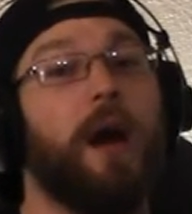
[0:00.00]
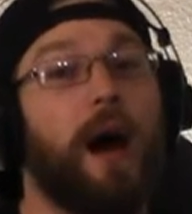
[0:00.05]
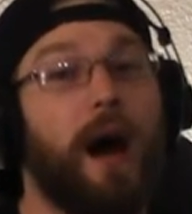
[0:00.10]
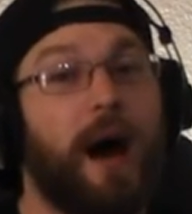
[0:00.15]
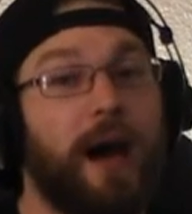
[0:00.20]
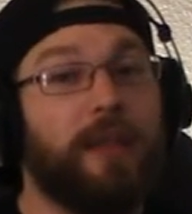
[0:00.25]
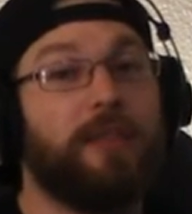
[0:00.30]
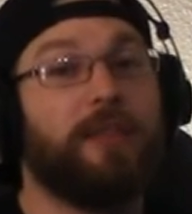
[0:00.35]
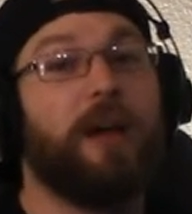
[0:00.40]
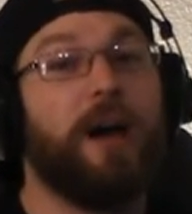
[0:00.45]

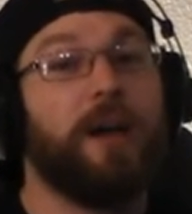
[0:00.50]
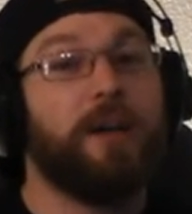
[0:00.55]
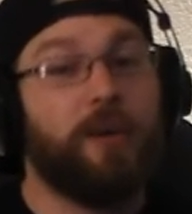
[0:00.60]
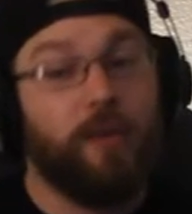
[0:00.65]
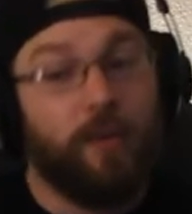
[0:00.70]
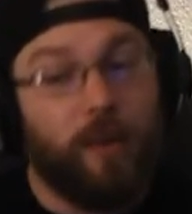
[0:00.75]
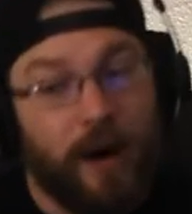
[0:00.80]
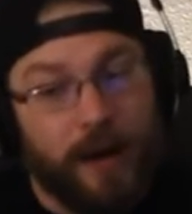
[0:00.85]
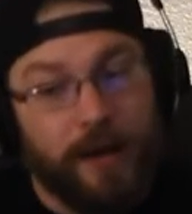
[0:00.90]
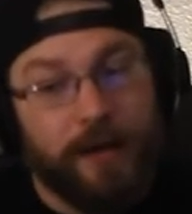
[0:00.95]
I thought
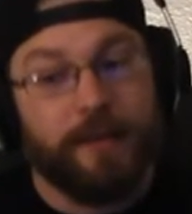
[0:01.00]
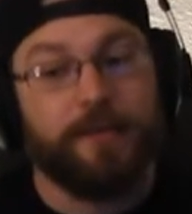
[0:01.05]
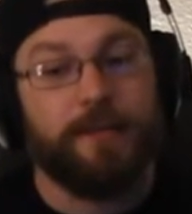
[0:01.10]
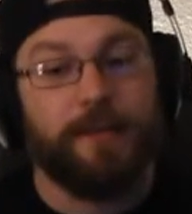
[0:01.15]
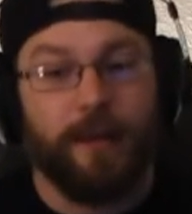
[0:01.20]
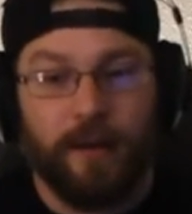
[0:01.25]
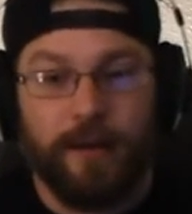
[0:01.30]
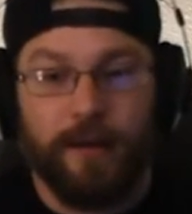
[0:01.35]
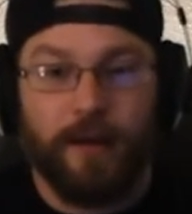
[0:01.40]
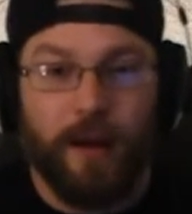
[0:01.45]
Joanna
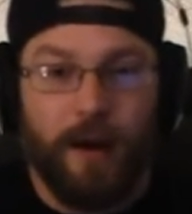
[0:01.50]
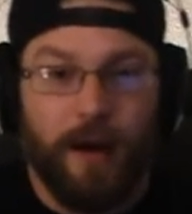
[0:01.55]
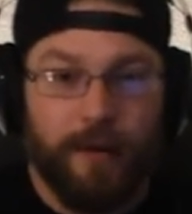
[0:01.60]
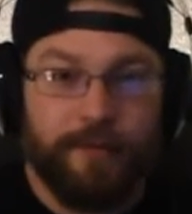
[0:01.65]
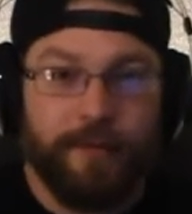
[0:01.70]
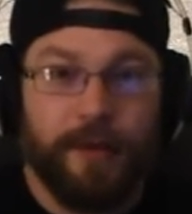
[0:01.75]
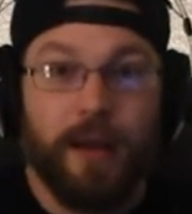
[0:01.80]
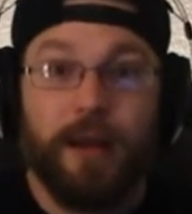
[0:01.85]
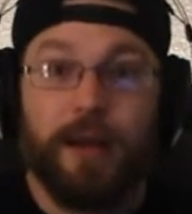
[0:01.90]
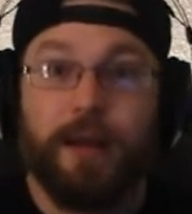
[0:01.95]
did
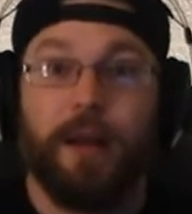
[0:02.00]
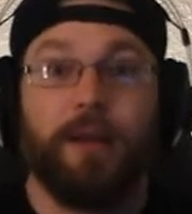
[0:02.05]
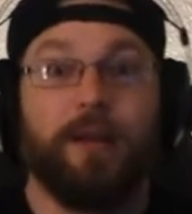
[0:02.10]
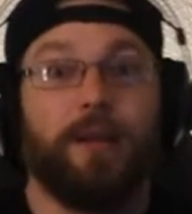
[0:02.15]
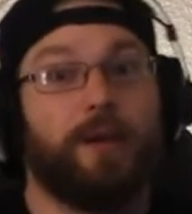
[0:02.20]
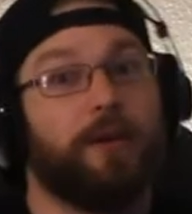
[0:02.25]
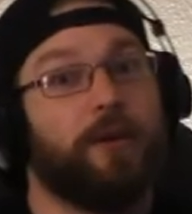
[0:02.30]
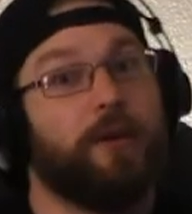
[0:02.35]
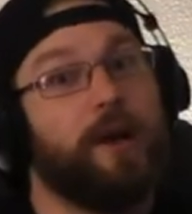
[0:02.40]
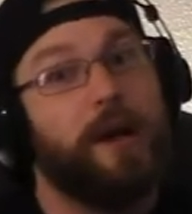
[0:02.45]
enough. Now
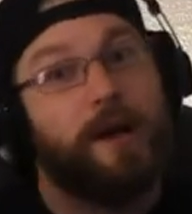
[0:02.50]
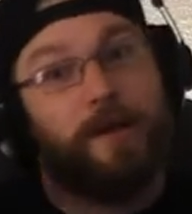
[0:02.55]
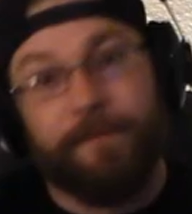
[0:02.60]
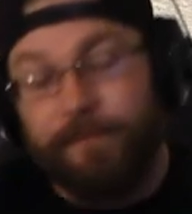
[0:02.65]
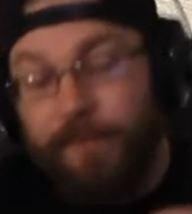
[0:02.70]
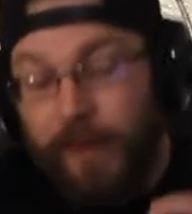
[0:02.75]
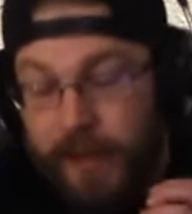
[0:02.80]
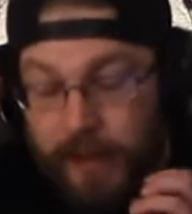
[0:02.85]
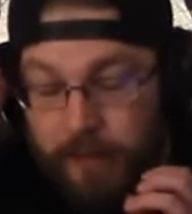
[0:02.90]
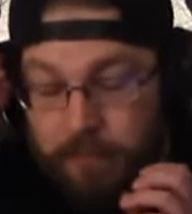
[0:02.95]
look, her head
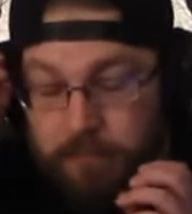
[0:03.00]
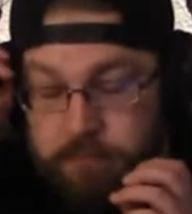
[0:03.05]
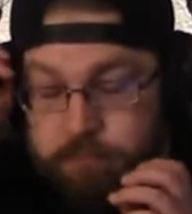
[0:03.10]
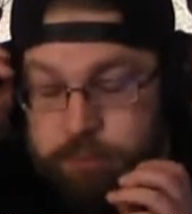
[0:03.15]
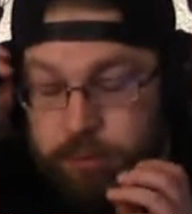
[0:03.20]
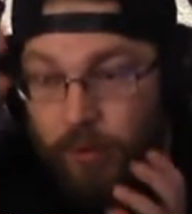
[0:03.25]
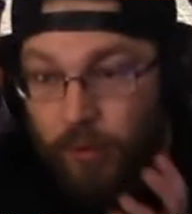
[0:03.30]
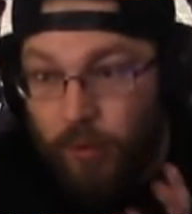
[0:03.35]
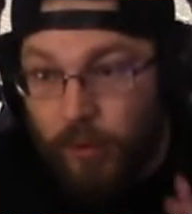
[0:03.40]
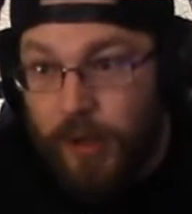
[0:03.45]
fucking
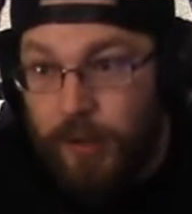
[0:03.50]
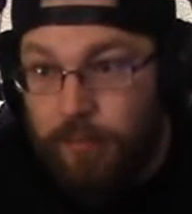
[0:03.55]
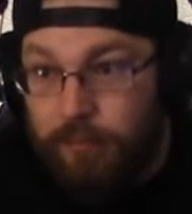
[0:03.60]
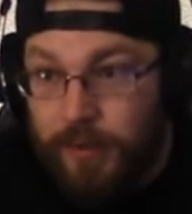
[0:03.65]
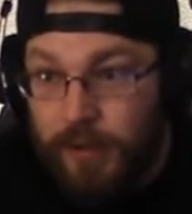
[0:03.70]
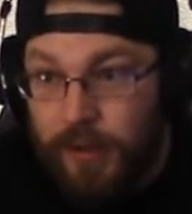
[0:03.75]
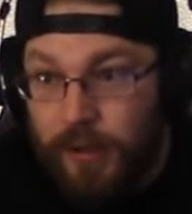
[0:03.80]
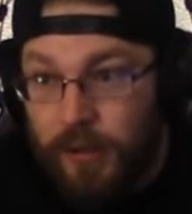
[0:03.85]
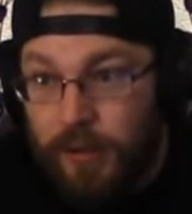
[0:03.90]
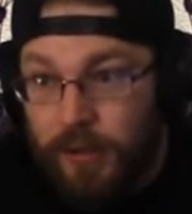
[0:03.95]
blew
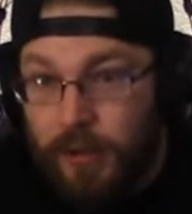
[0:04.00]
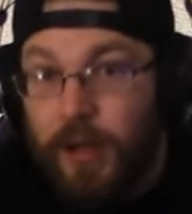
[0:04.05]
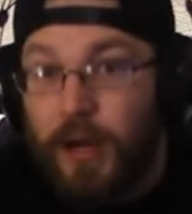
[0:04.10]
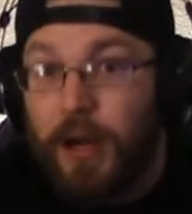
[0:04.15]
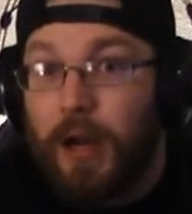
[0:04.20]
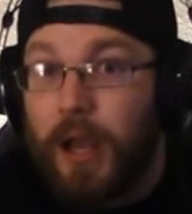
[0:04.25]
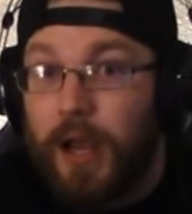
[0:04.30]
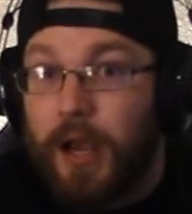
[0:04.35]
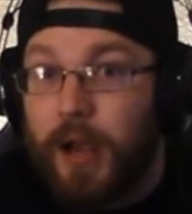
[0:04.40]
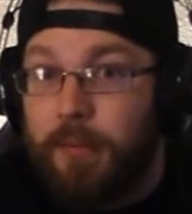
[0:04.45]
up
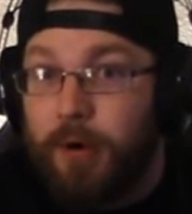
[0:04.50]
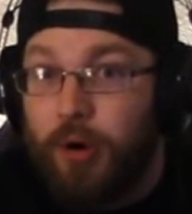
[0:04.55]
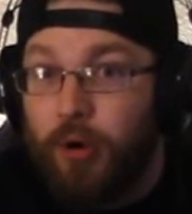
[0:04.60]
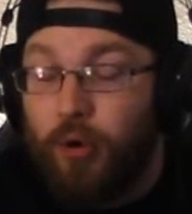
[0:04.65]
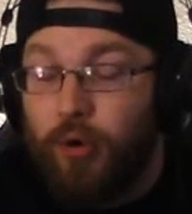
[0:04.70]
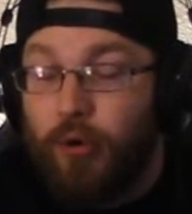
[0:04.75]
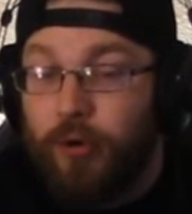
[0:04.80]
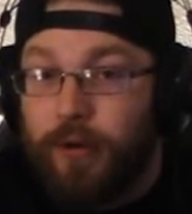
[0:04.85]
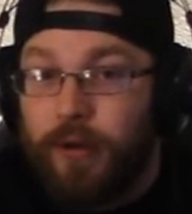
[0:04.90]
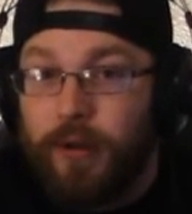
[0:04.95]
like a
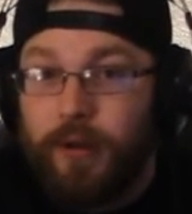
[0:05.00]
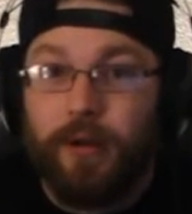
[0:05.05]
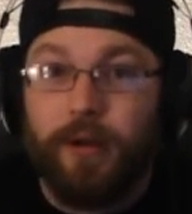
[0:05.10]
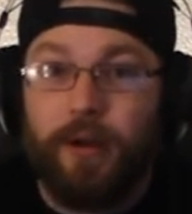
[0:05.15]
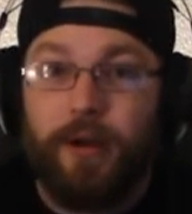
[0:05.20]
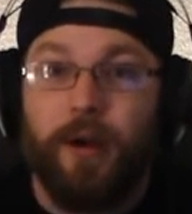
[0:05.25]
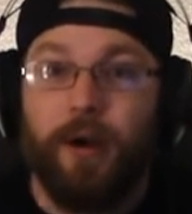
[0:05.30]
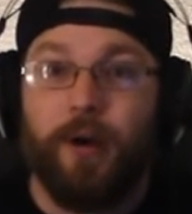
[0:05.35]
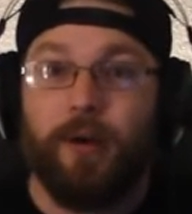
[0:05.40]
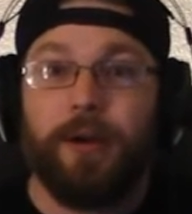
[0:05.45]
balloon,
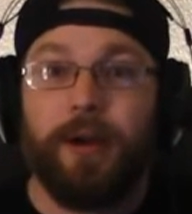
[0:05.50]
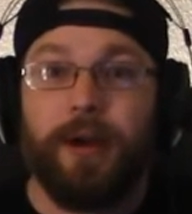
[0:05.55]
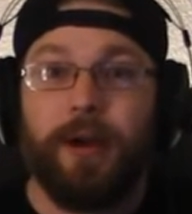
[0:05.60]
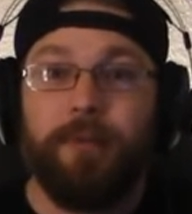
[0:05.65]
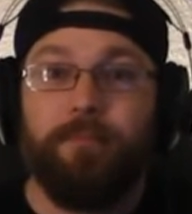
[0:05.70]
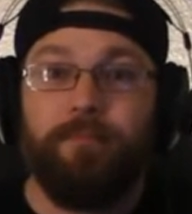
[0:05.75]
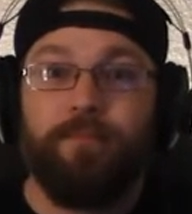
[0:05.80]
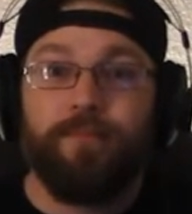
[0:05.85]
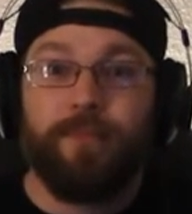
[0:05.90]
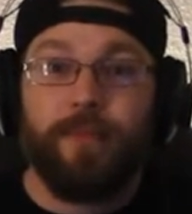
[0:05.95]

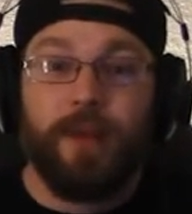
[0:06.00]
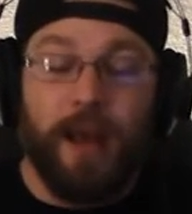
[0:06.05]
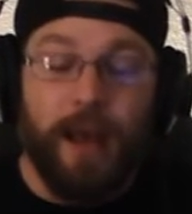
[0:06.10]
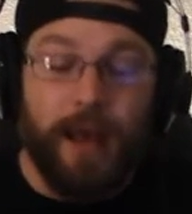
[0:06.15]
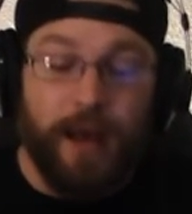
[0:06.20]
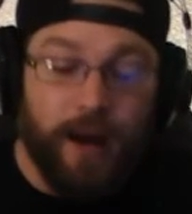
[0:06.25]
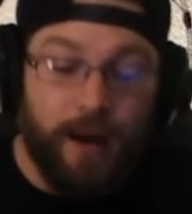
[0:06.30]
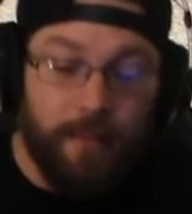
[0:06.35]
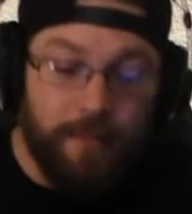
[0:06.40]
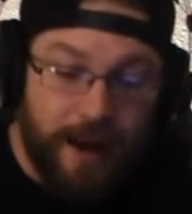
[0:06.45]
okay?
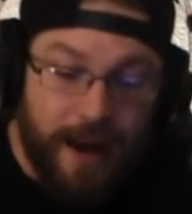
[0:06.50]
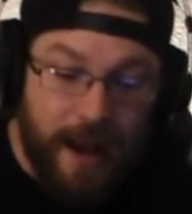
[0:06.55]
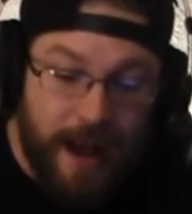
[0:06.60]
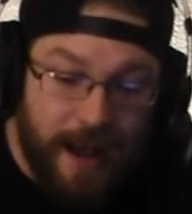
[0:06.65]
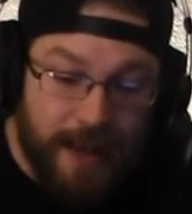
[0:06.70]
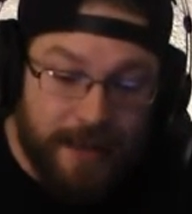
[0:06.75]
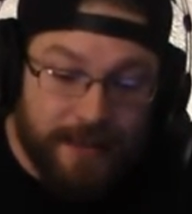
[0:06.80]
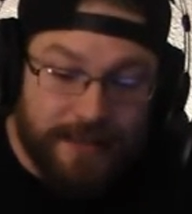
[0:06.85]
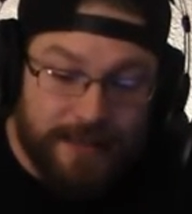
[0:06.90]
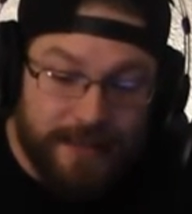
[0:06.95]
And I'm
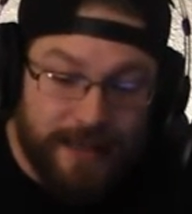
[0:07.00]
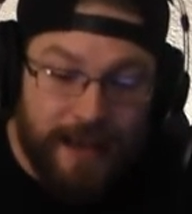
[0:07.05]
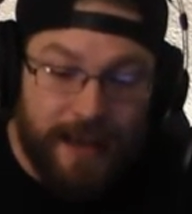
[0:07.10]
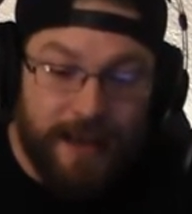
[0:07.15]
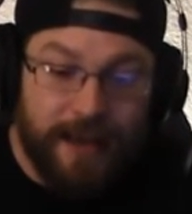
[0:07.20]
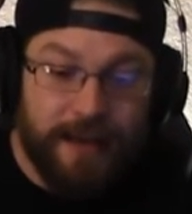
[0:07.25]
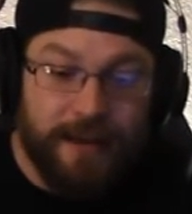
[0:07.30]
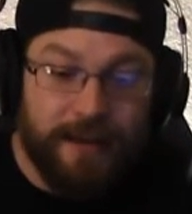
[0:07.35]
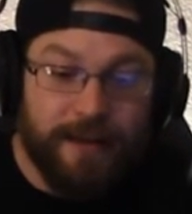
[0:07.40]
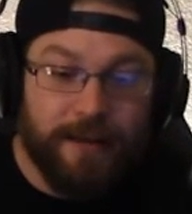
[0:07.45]
not
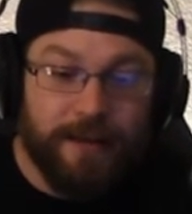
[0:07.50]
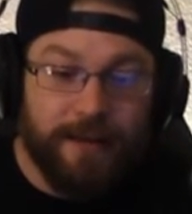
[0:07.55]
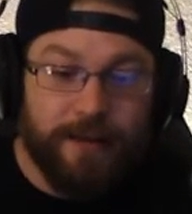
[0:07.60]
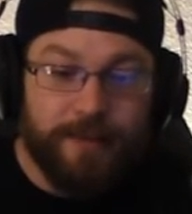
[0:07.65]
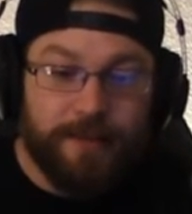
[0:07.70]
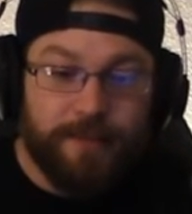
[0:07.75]
saying